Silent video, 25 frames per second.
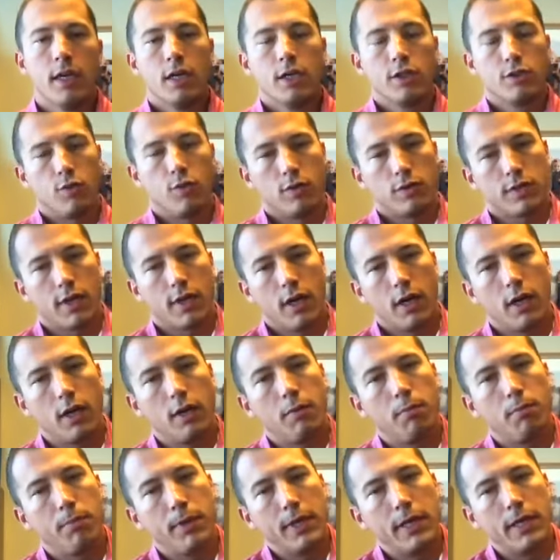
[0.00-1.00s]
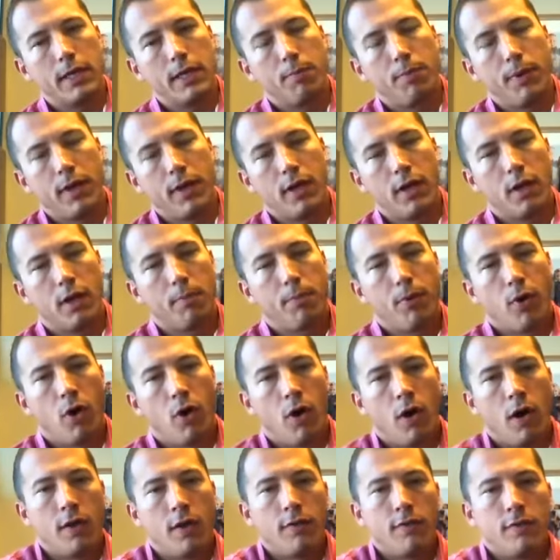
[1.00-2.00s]
So it's going to be dependent
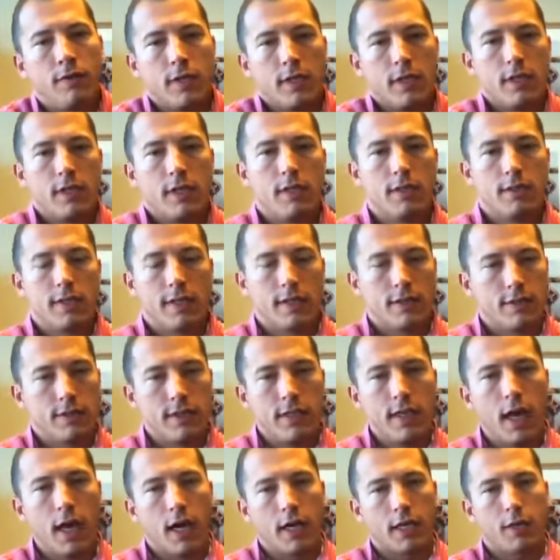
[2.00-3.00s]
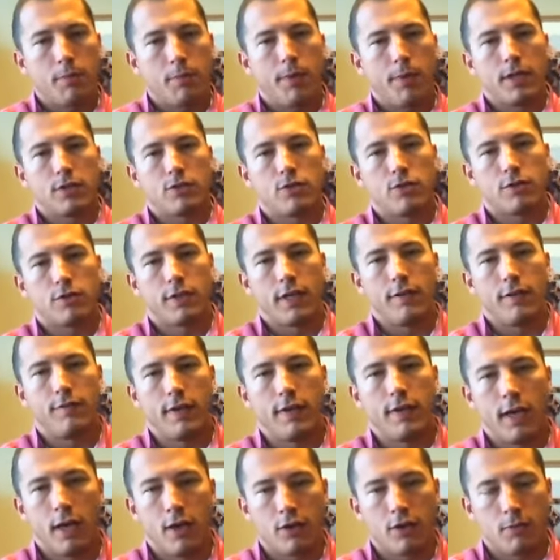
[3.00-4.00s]
upon the Tennessee Occupational Safety
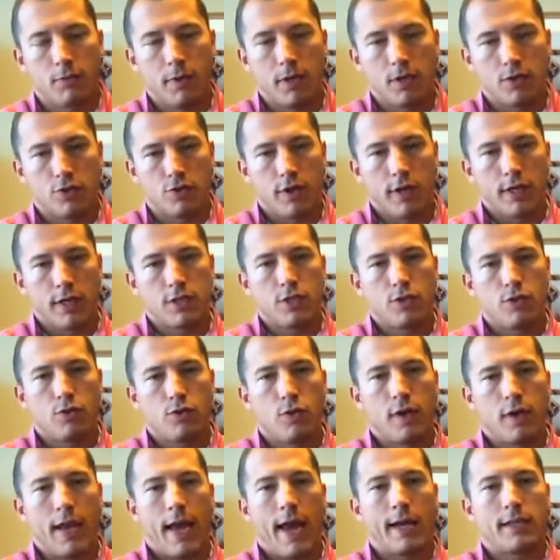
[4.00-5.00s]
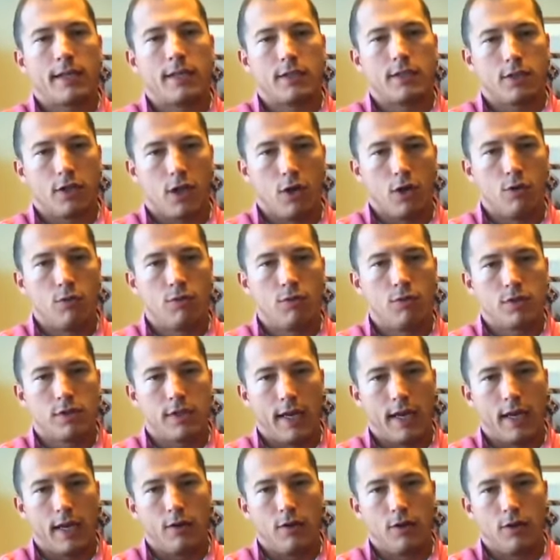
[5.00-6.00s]
and Health Administration to enact its own
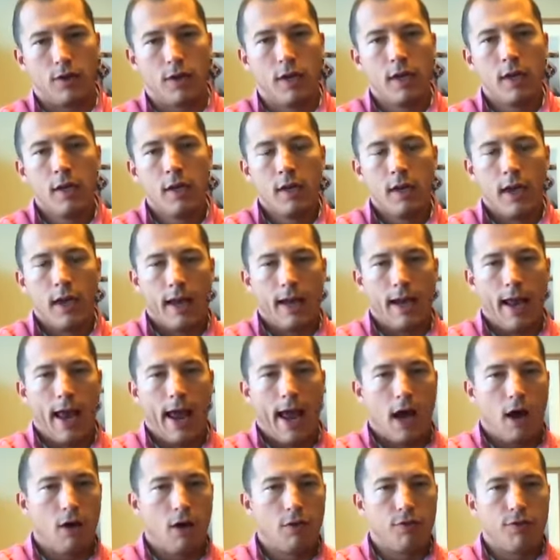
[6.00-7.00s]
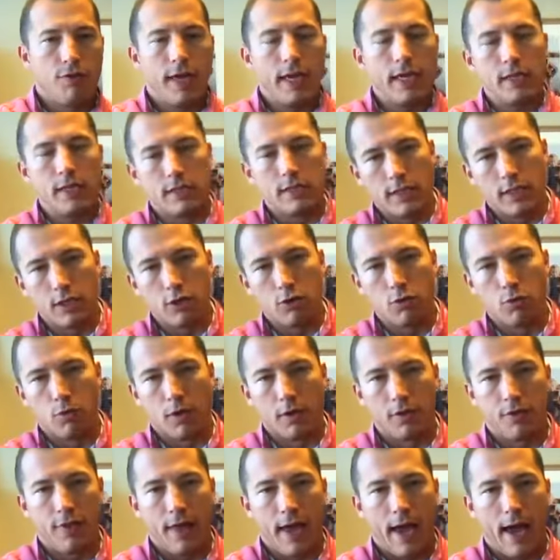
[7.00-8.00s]
standard, and how they deal
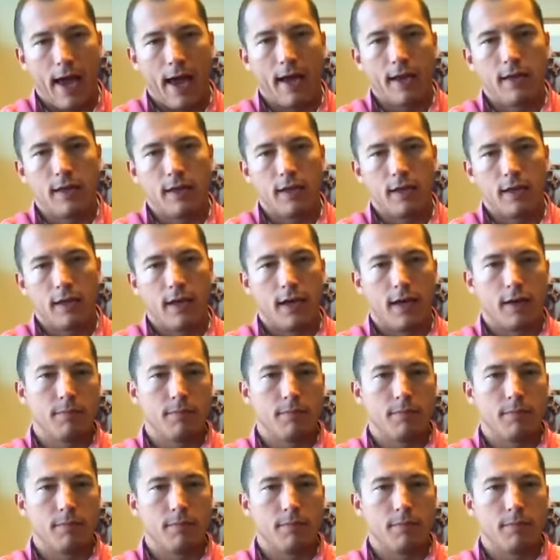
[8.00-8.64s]
with that,